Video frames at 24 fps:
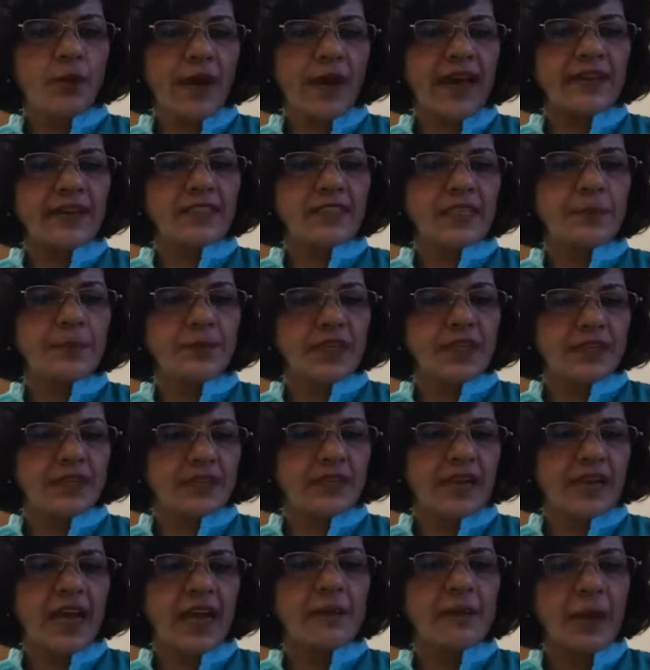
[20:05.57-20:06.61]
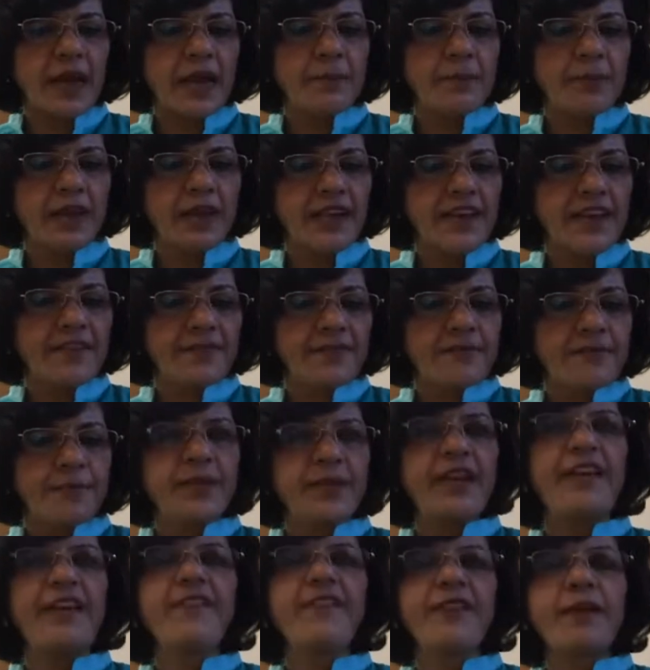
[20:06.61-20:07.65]
Accept it and
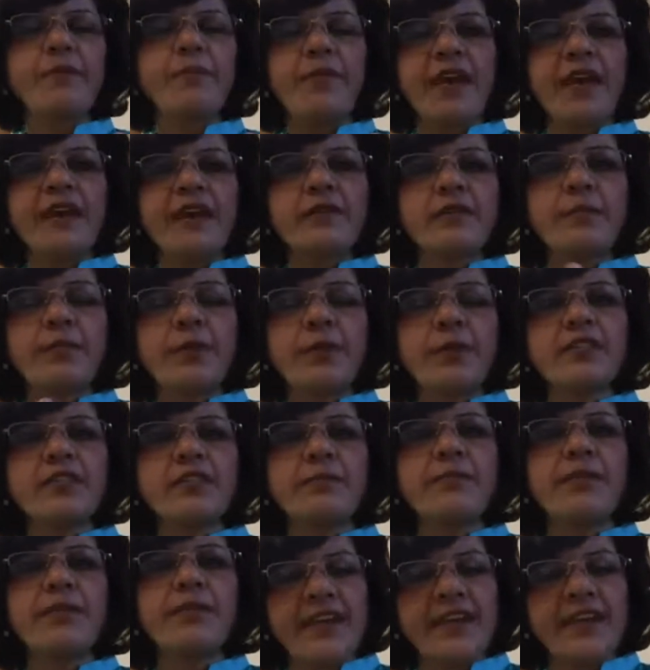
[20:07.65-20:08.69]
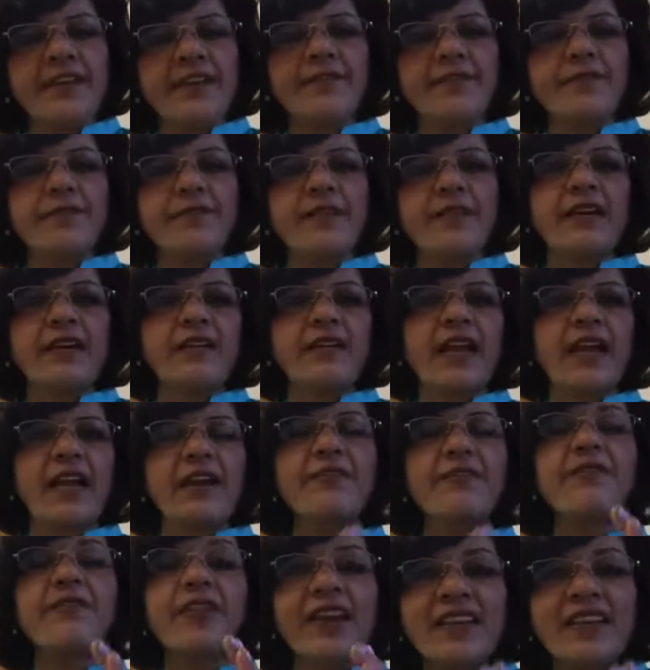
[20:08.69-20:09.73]
believe and make the person believe that
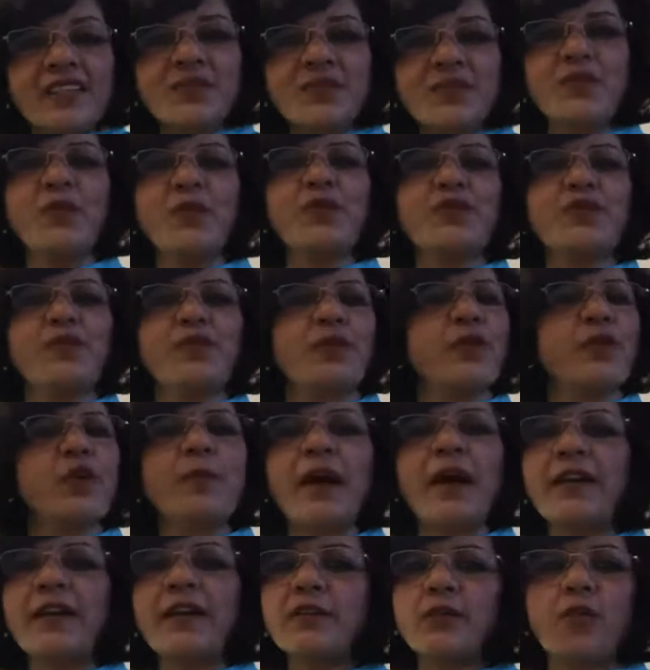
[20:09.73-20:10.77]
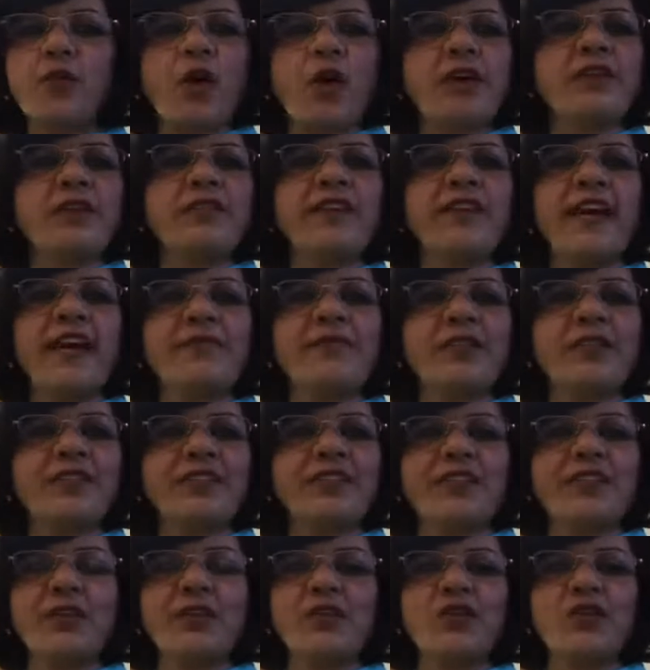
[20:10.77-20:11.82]
life is beautiful, no matter what the
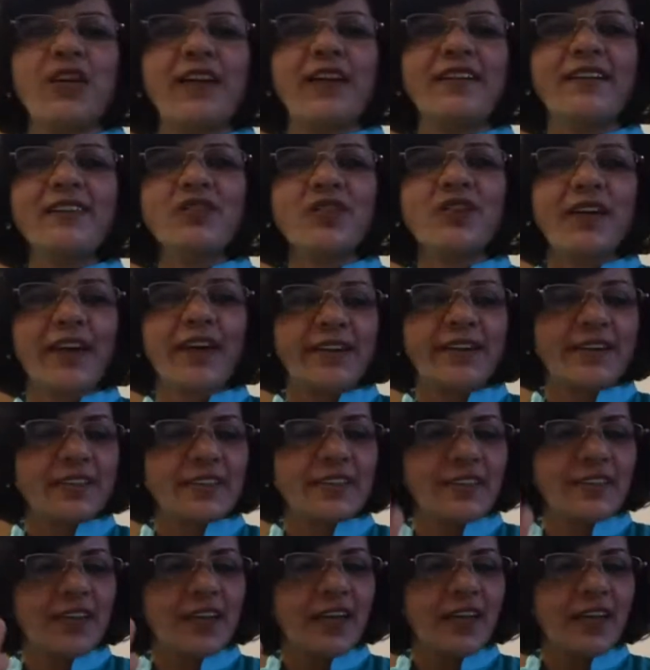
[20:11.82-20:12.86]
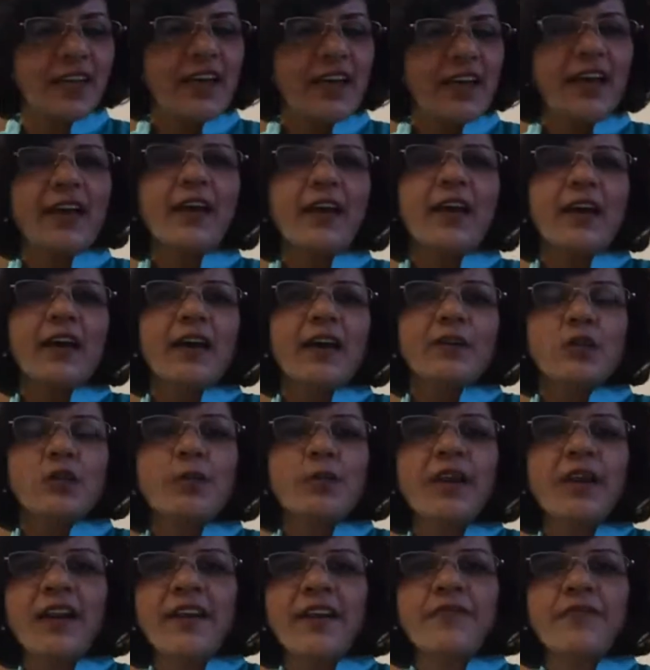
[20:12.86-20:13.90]
adversity or challenge. It is to
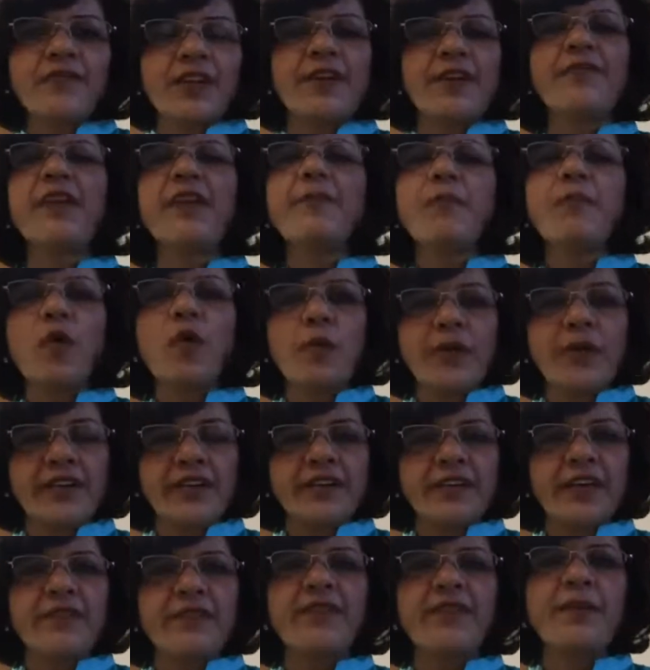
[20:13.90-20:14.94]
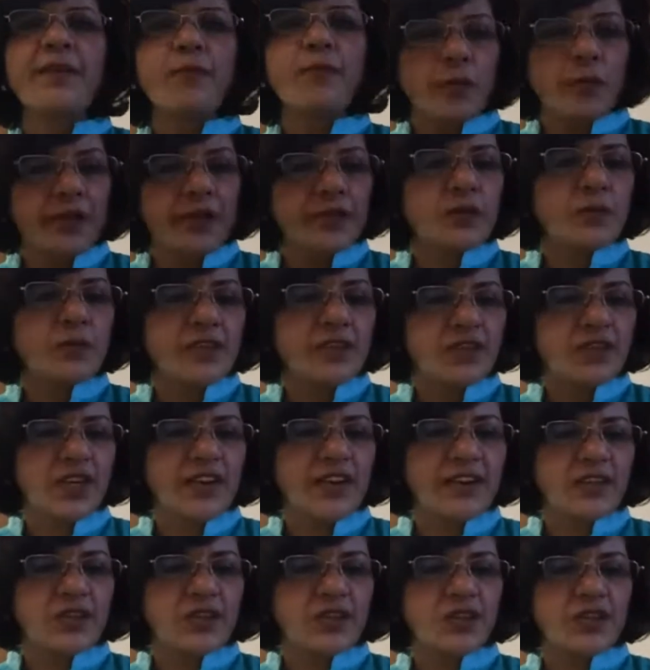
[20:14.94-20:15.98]
be lived every moment to be
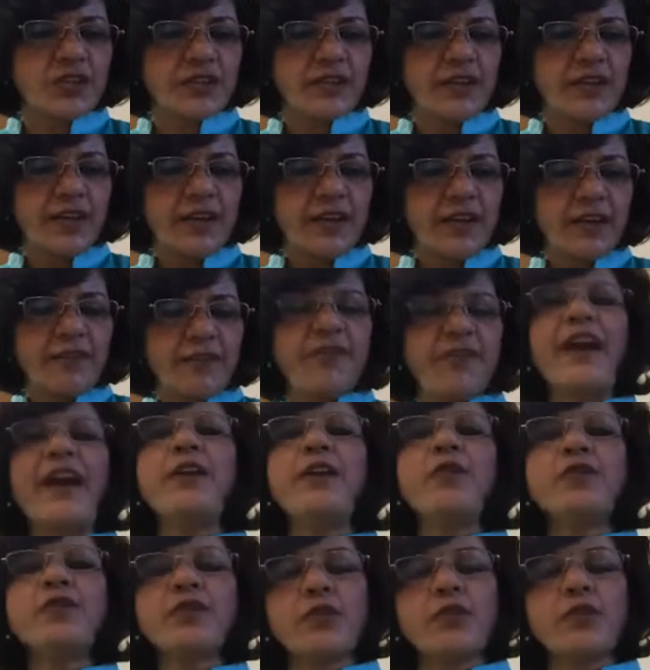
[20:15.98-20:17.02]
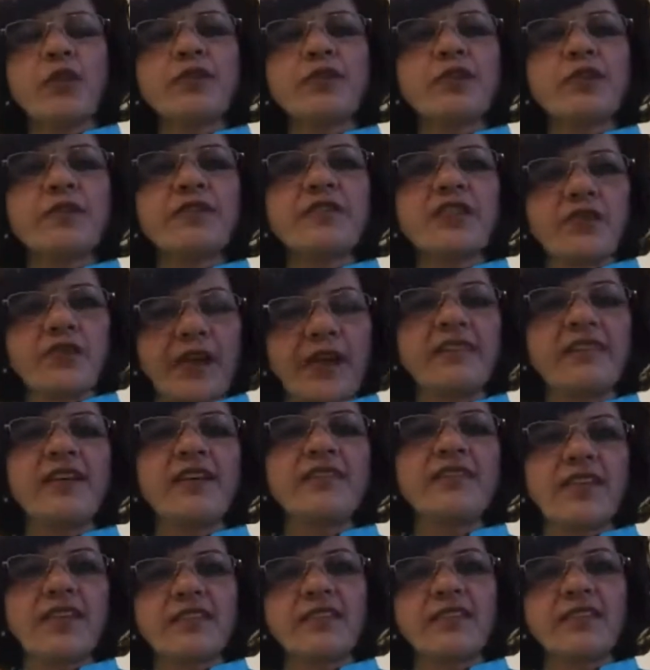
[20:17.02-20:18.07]
cherished. Find your source of strength
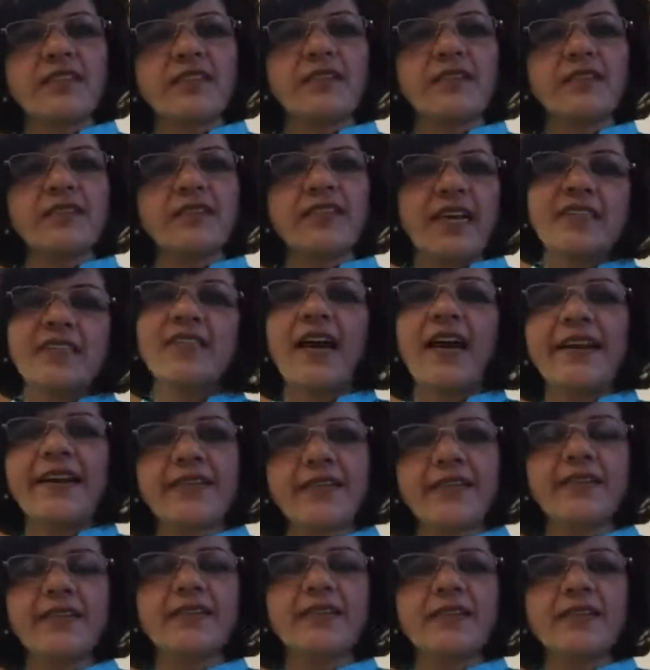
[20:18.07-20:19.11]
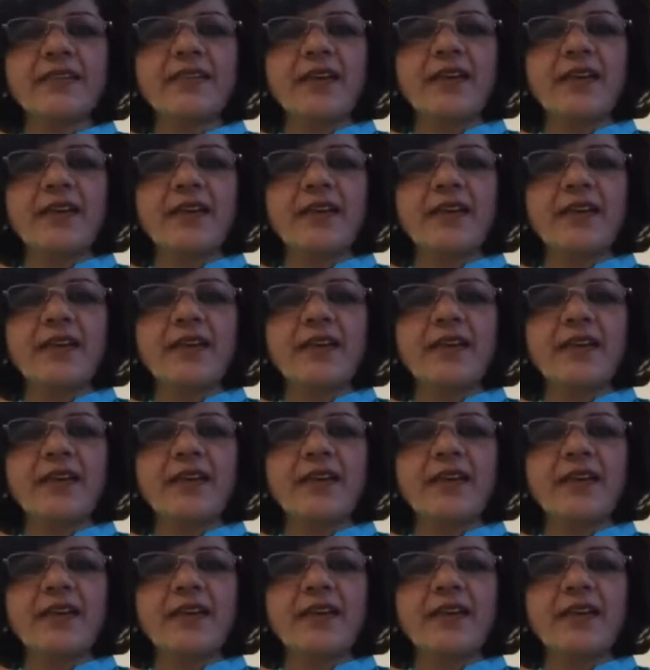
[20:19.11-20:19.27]
and sustenance, as I did,